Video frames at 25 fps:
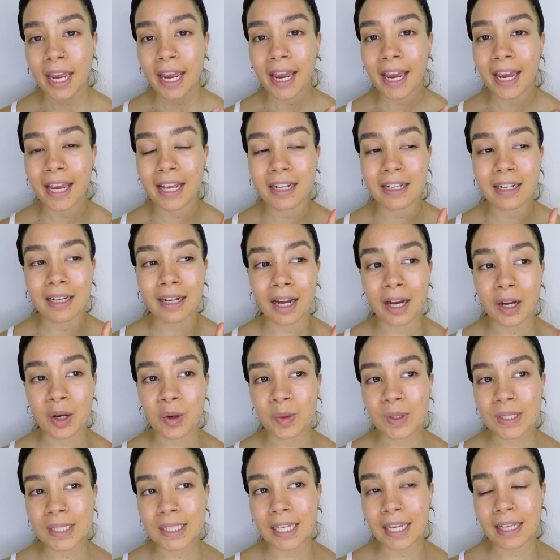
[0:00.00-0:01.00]
and I
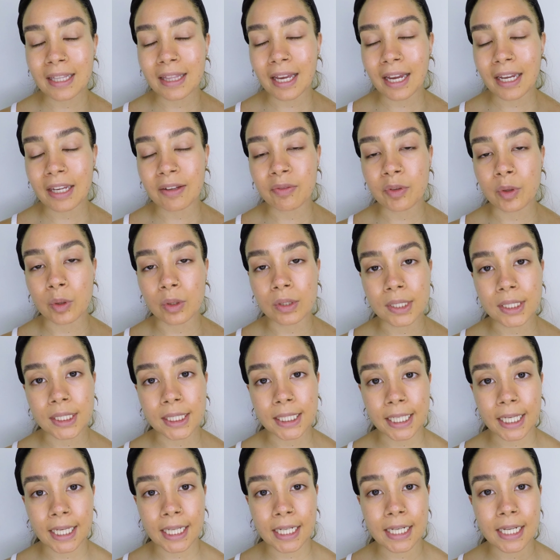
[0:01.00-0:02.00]
always think that if your
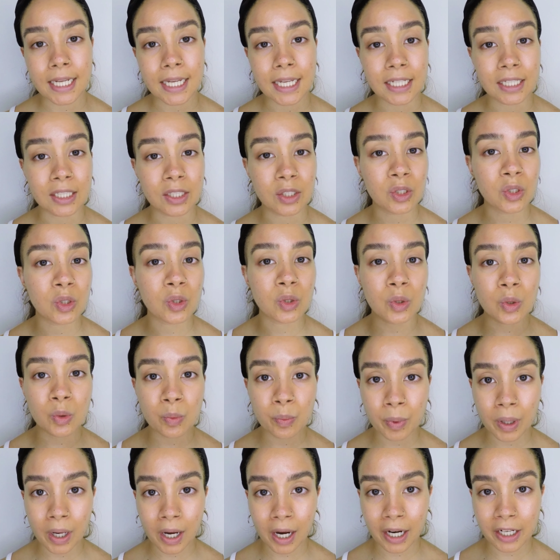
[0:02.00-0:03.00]
skin is
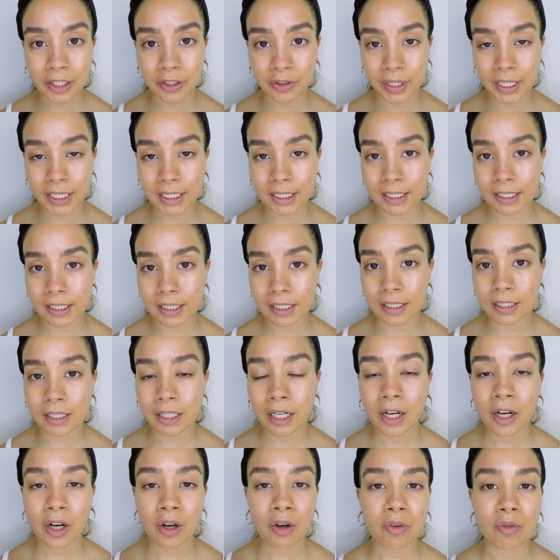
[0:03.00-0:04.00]
super hydrated,
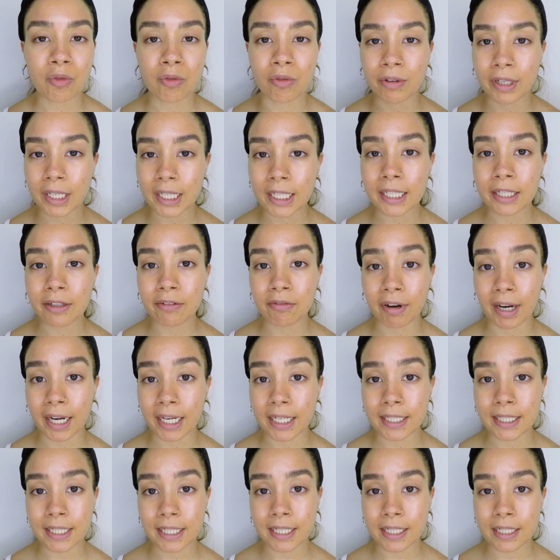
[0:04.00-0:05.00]
really
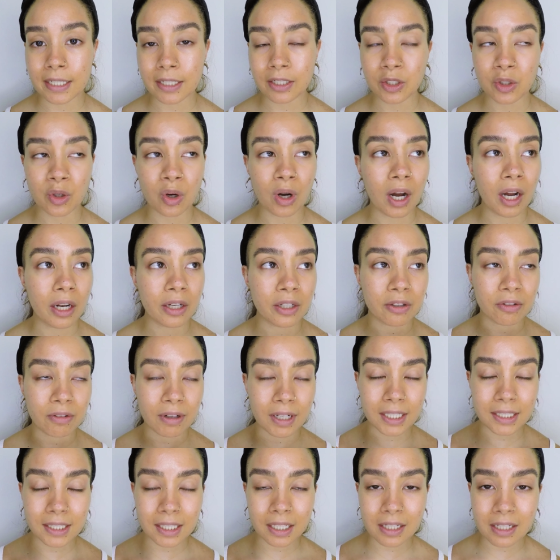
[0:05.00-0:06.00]
radiant, your under
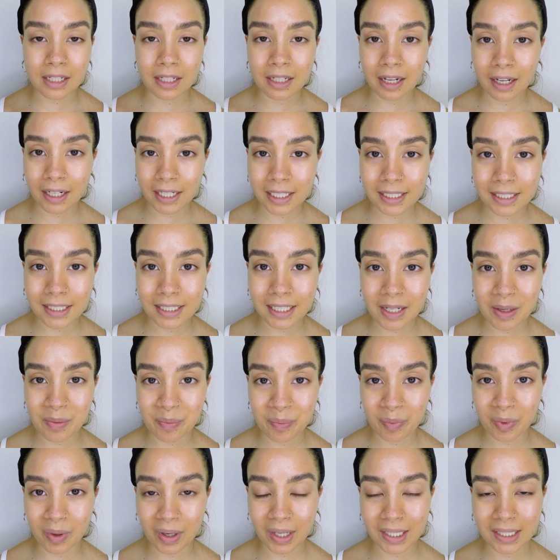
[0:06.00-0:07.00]
eyes are nice
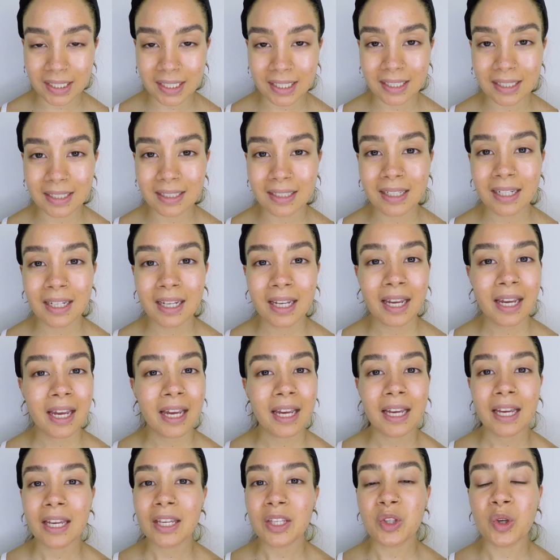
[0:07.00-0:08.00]
and brightened,
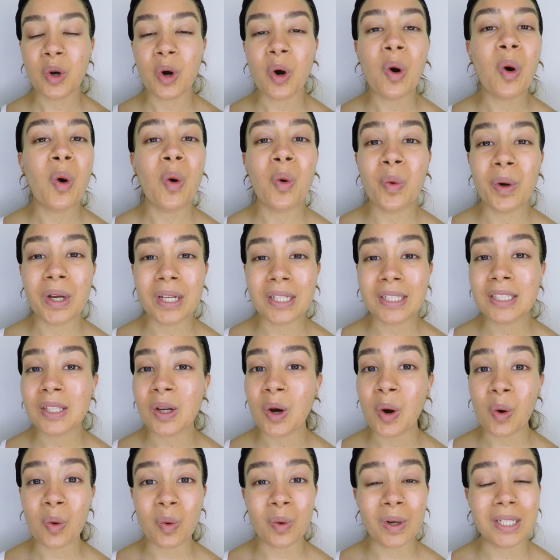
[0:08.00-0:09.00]
you're always
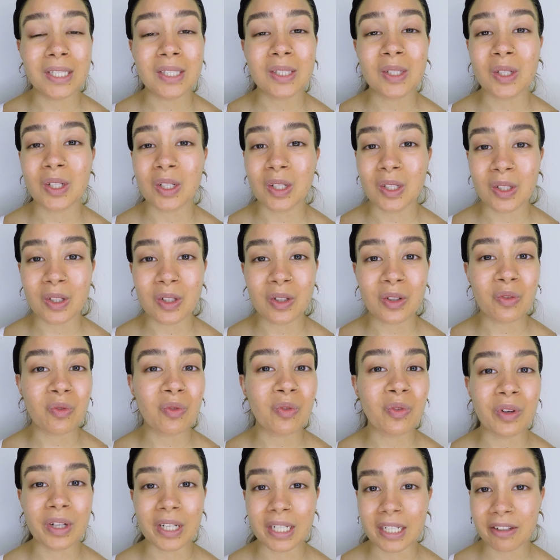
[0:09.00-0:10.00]
gonna look
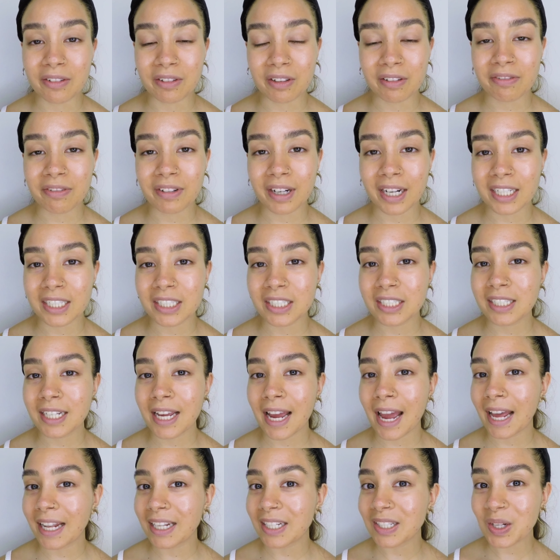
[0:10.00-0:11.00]
really refreshed
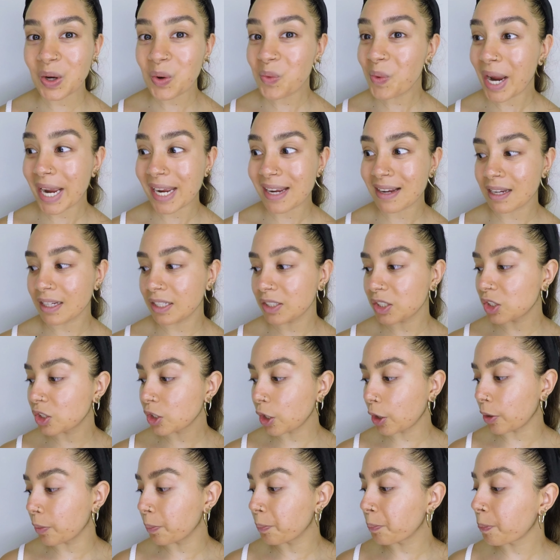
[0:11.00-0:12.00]
and awake.
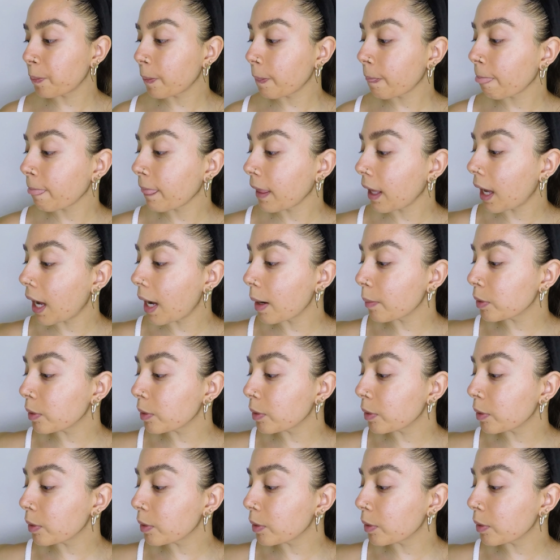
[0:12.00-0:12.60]
So I'm